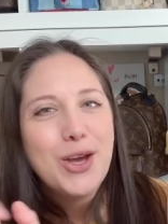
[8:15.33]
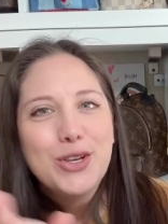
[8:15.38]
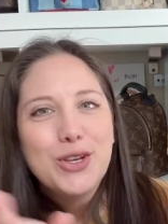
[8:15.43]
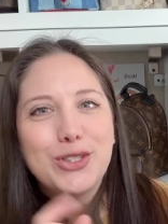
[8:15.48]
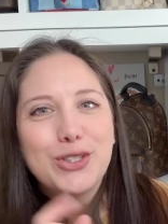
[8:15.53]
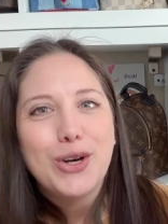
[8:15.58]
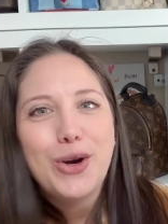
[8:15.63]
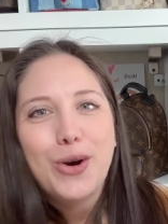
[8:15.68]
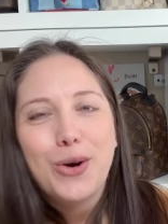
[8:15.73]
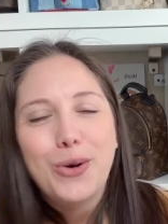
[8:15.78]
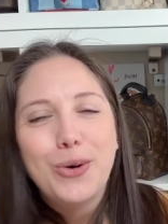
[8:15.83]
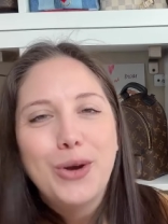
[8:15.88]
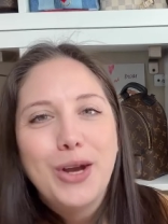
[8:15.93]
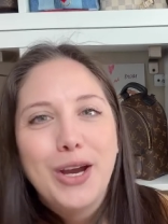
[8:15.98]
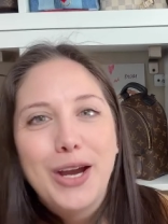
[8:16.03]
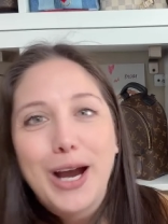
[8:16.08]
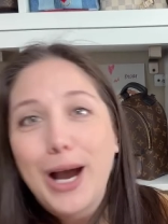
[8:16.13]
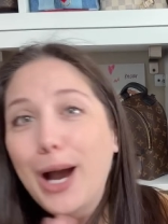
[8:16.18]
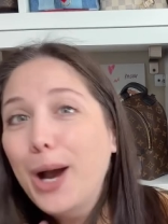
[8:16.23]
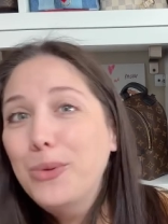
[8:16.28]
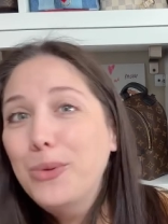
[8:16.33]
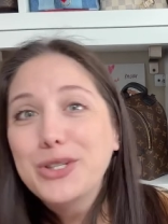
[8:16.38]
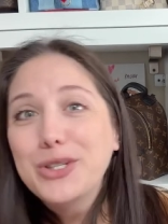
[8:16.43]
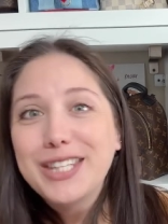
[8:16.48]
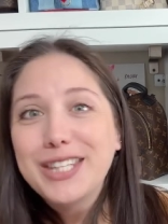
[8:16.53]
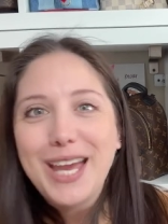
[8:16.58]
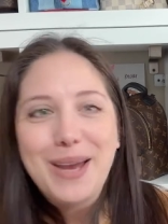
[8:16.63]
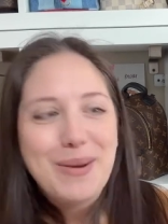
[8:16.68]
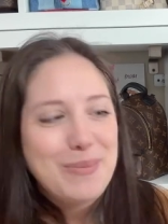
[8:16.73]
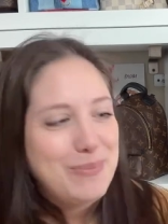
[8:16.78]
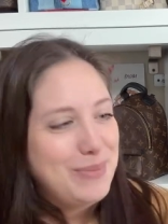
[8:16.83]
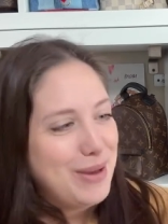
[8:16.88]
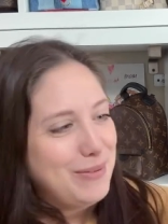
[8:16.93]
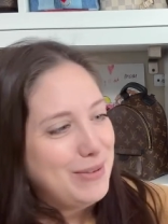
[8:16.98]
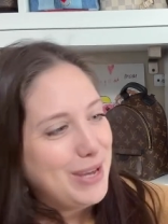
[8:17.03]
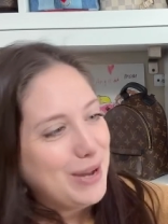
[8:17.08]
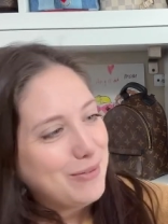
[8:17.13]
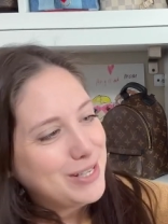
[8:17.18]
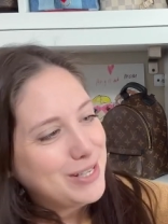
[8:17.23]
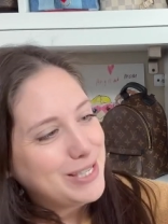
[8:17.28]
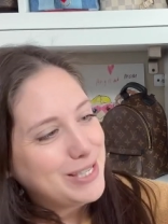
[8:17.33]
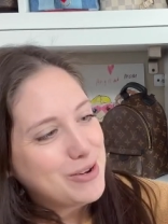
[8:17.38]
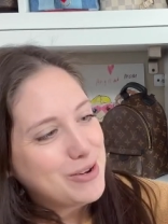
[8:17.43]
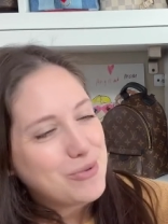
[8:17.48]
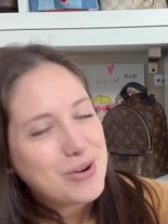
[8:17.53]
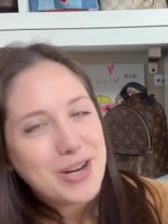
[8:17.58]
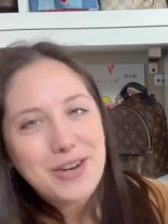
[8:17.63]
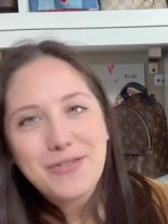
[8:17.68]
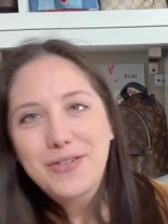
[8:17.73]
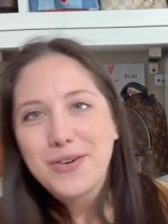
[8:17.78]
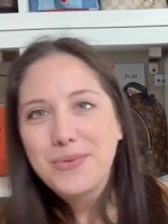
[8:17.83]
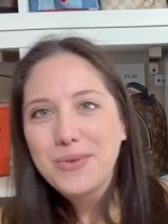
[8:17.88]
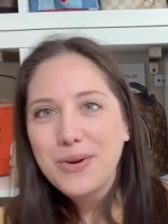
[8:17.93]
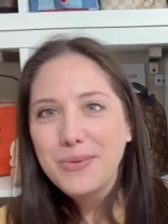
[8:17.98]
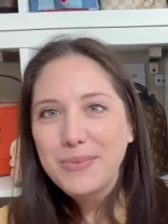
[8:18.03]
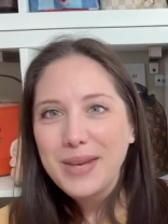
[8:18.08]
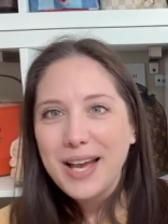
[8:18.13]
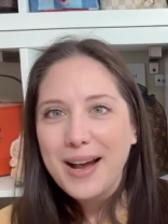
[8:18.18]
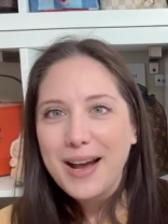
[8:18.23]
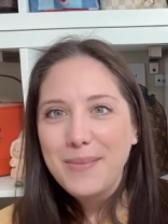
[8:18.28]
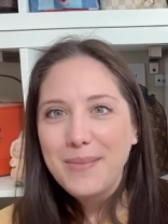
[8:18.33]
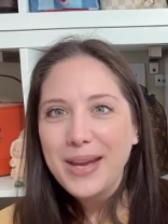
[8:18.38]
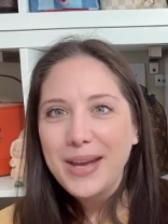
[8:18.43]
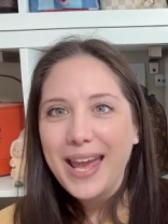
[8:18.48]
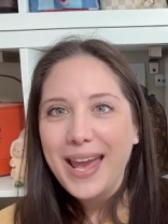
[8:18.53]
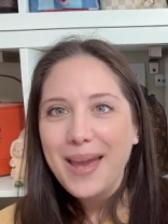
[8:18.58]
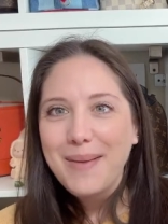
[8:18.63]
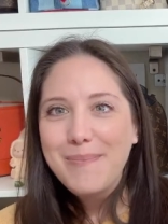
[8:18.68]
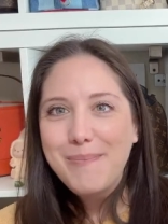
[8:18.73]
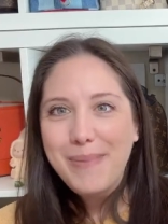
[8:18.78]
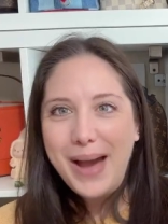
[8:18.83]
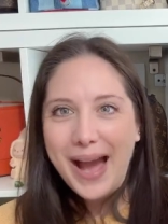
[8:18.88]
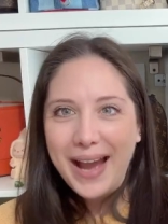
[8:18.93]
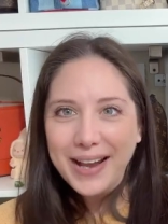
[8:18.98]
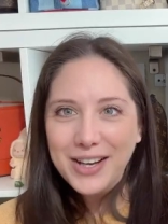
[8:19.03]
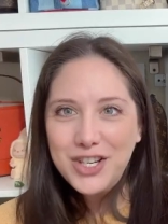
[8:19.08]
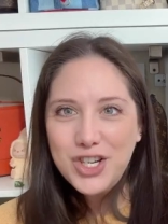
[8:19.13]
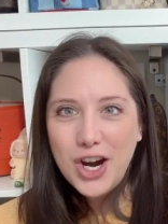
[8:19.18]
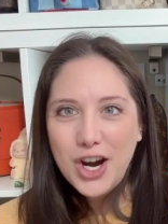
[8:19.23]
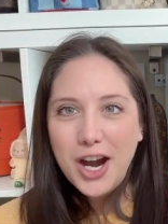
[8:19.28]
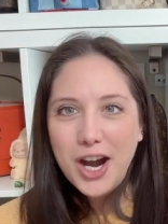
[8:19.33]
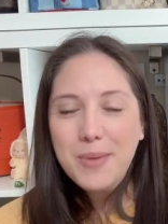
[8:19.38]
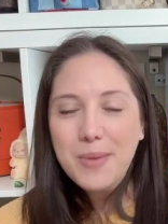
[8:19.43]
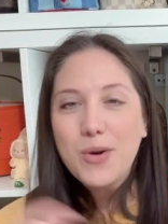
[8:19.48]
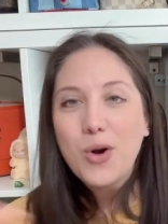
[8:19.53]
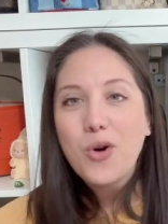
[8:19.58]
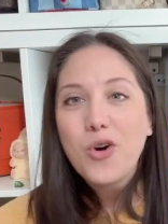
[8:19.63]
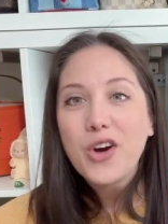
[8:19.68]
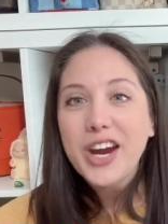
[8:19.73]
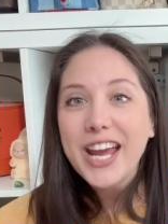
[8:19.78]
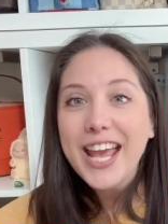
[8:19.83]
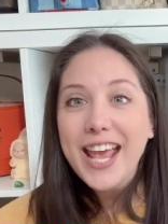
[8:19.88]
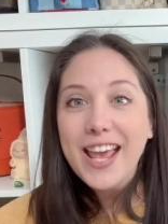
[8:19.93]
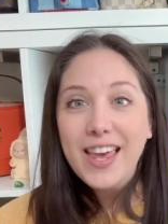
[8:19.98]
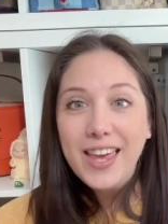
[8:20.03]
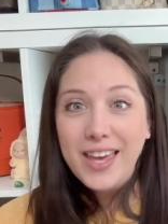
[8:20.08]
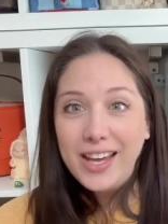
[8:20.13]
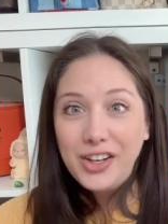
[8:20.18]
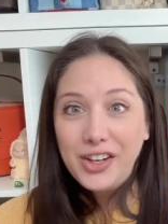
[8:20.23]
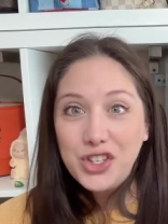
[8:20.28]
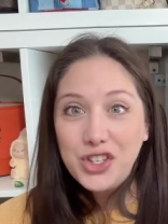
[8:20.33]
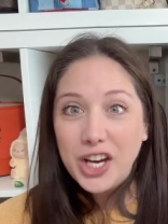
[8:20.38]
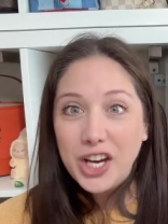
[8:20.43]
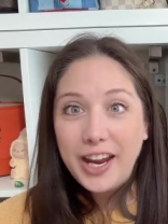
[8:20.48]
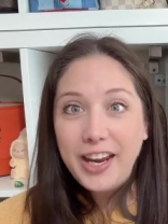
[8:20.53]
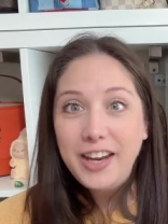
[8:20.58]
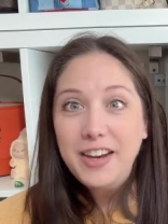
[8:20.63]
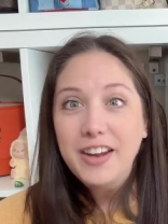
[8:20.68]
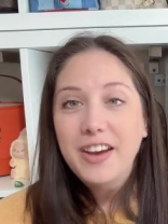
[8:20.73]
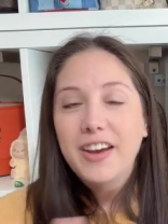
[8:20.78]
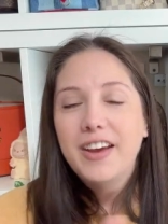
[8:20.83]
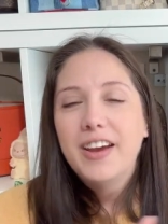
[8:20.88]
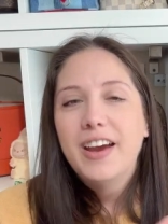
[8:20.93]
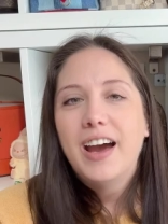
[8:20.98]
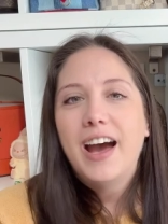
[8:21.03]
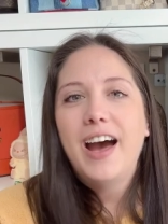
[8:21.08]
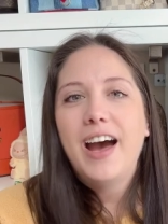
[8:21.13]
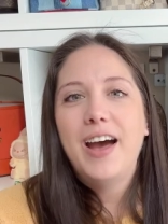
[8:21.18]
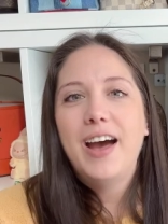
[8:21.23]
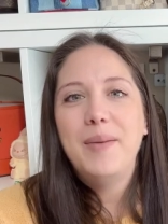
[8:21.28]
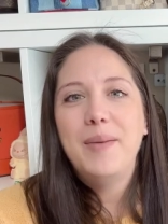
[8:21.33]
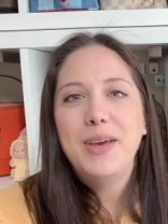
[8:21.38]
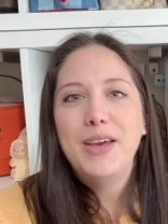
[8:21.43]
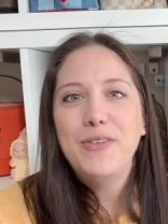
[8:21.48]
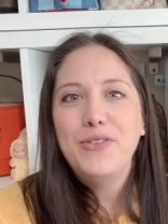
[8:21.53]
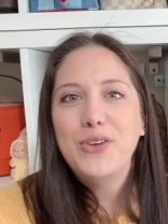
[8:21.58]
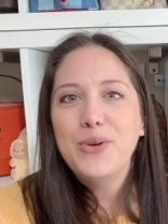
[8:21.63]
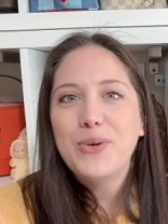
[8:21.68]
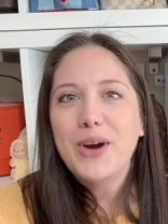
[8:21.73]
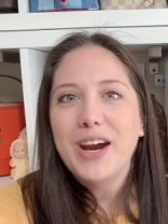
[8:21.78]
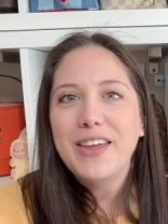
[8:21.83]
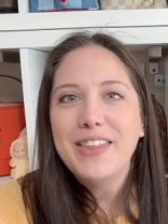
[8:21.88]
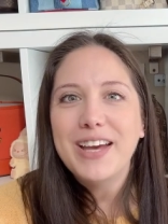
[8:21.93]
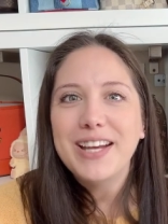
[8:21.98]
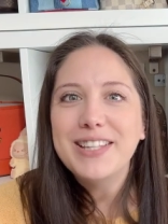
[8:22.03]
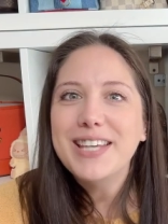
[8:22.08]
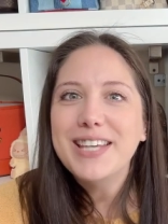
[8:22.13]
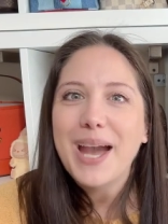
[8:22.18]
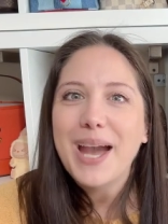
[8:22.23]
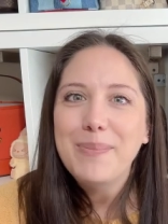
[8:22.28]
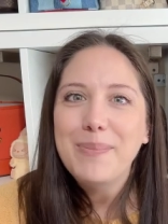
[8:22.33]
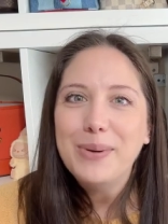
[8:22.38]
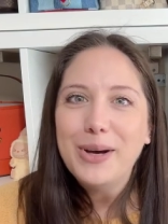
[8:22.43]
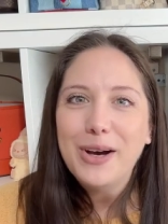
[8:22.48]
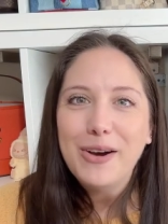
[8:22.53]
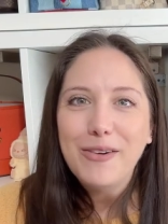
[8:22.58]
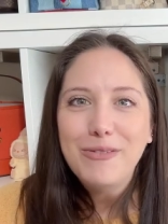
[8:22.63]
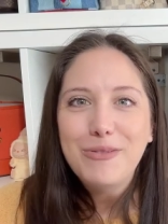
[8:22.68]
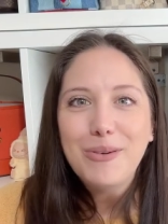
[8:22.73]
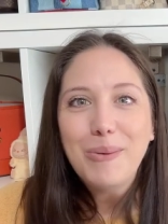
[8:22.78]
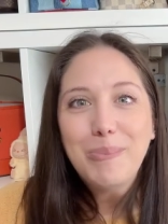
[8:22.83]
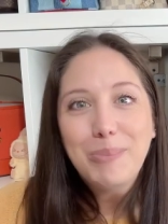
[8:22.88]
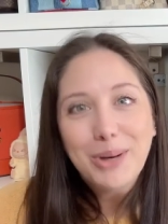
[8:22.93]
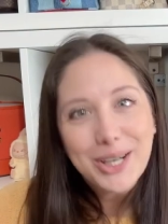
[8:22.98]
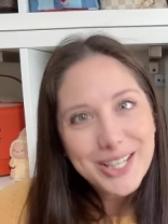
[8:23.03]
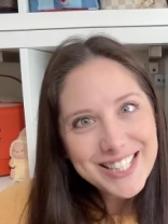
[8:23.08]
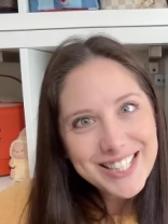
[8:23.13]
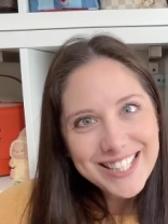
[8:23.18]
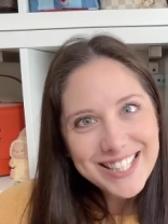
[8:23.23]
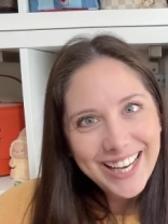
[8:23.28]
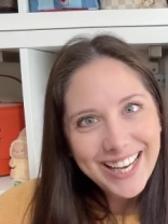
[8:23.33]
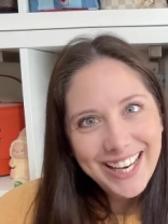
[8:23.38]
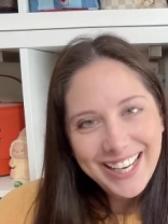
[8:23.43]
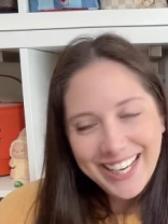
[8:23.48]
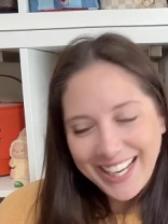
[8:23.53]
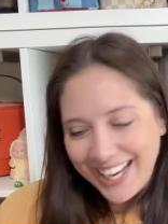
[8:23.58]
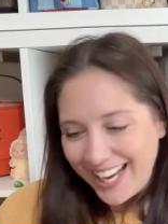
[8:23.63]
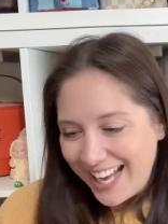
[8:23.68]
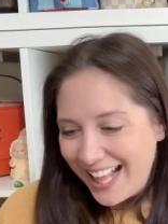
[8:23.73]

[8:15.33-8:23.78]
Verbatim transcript: So uh, we'll see. Maybe every single one of them will become a bag charm or a keychain um, if you are that type of person.